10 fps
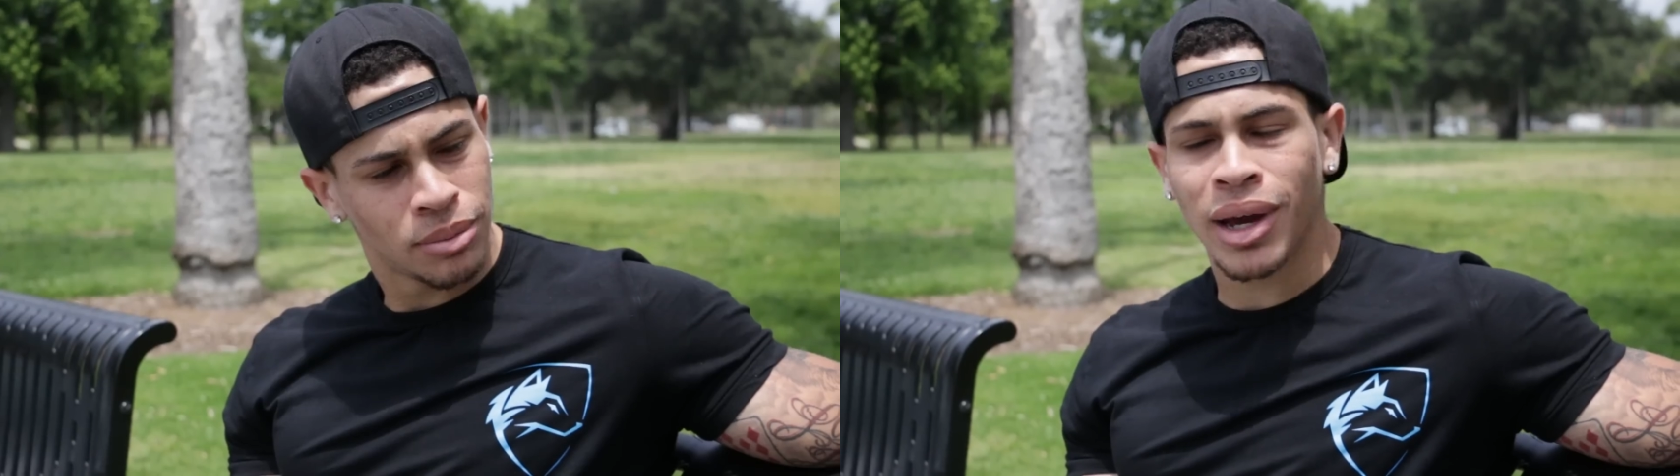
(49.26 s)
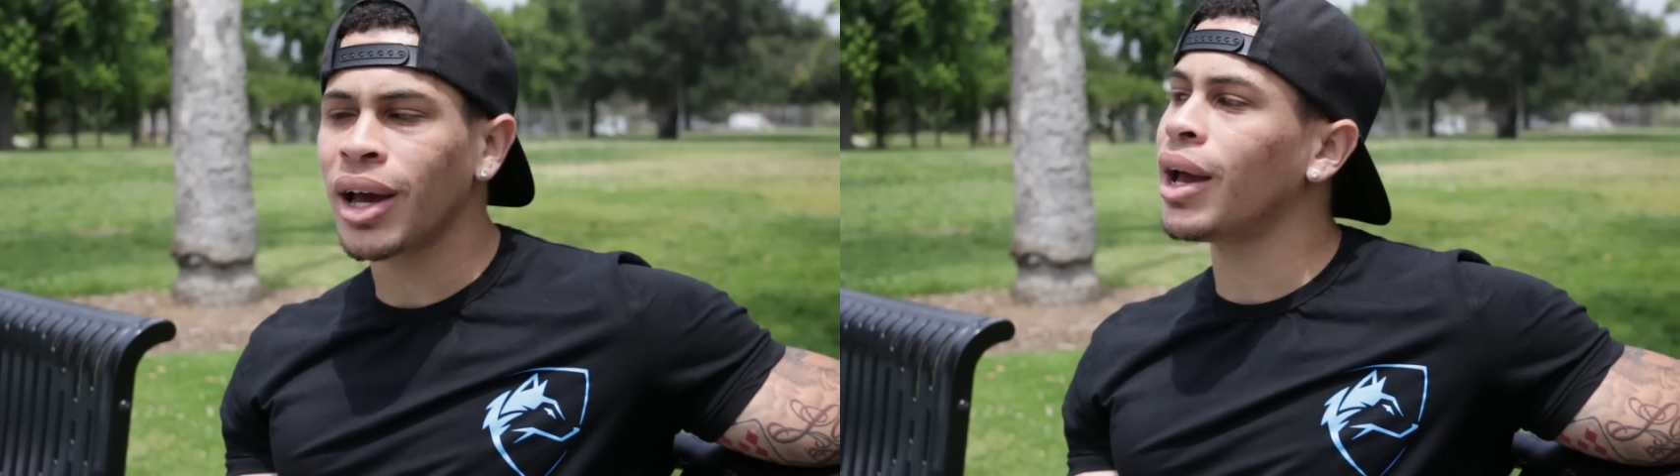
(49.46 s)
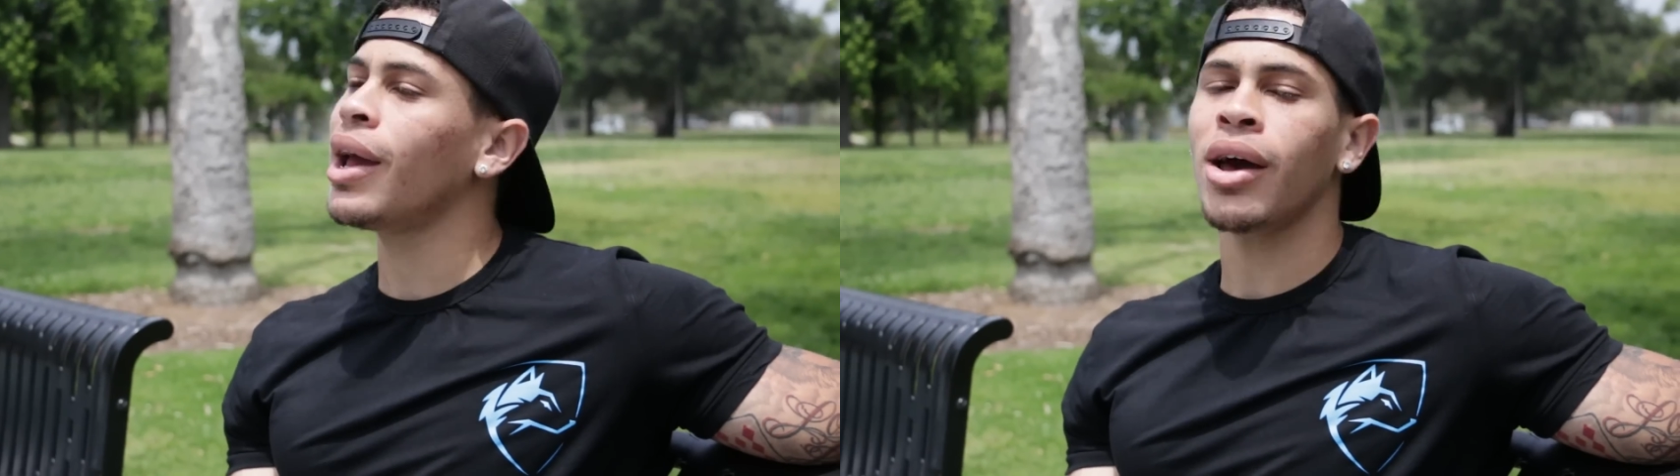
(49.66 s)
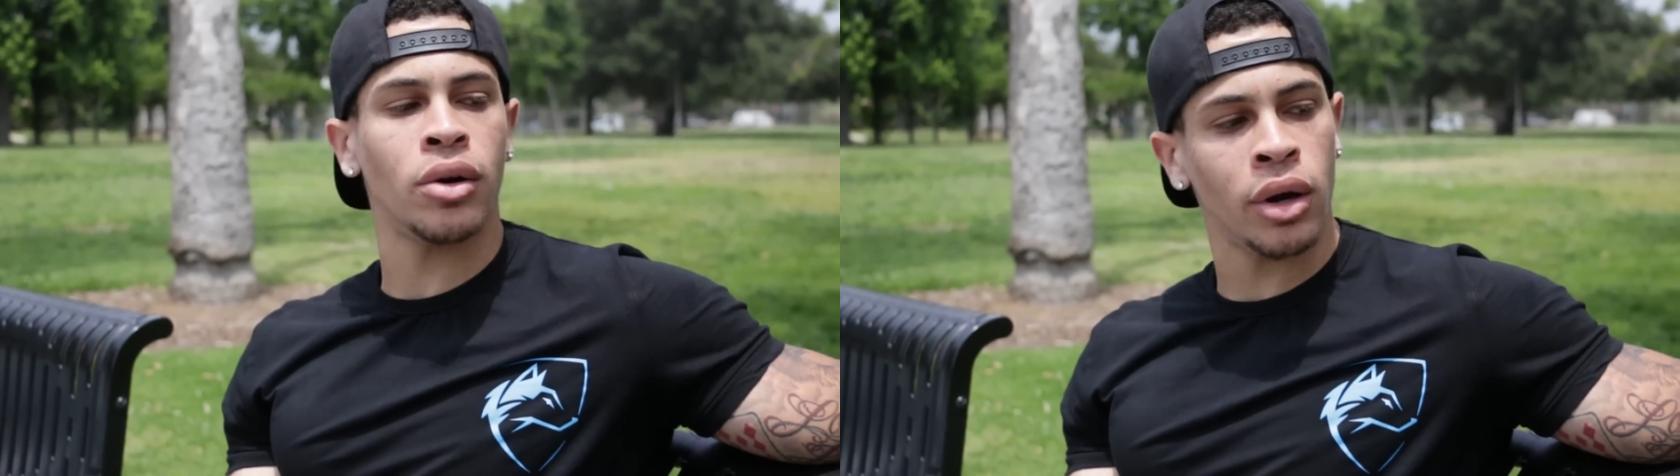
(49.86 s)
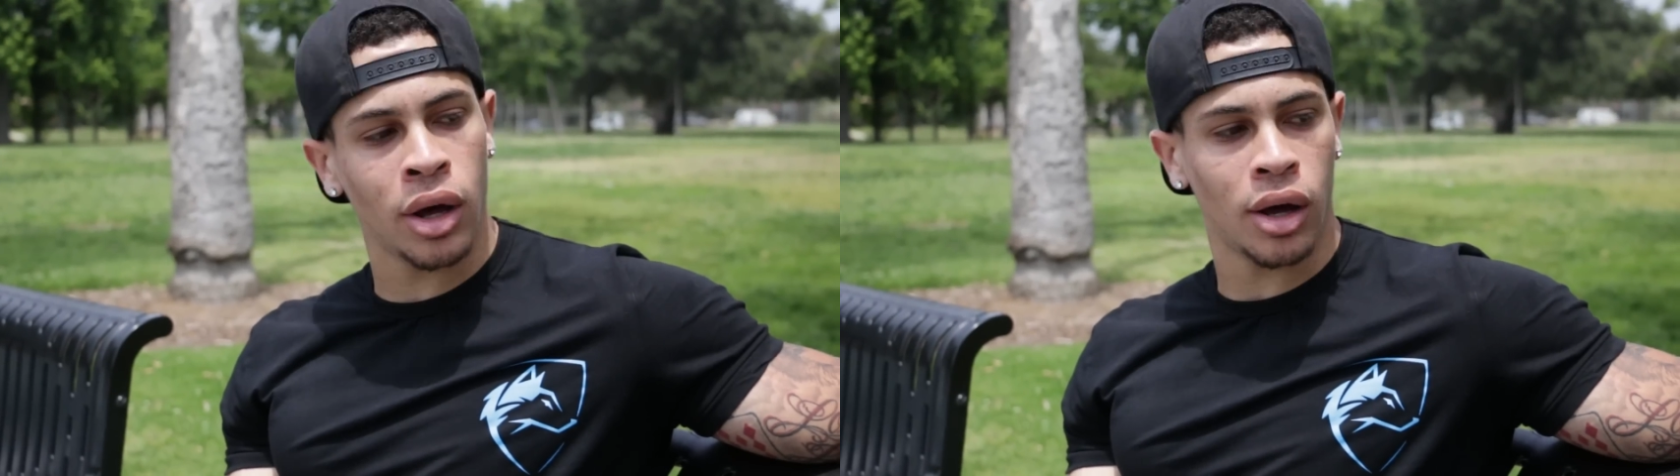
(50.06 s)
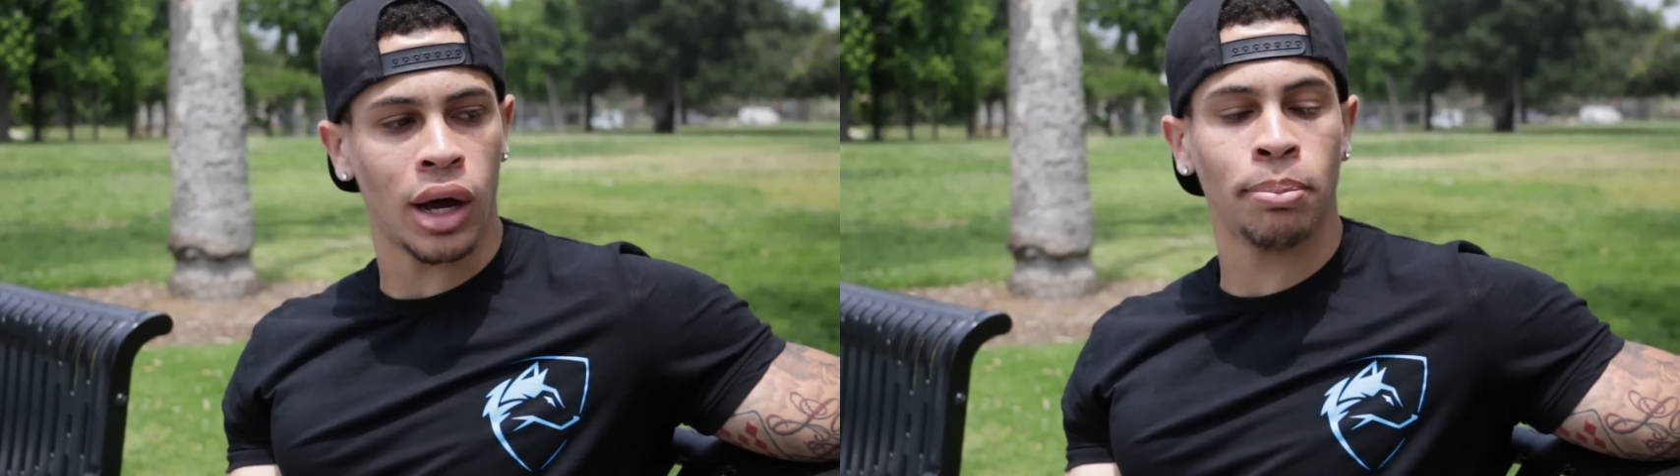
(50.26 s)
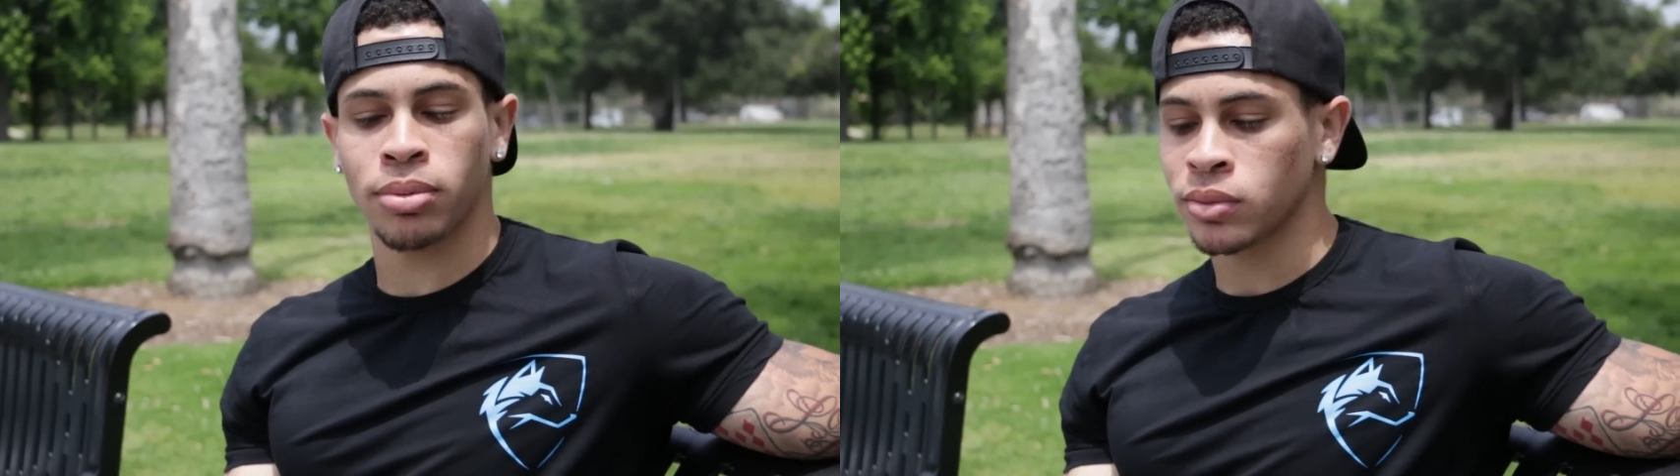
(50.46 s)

Man, hell no. I,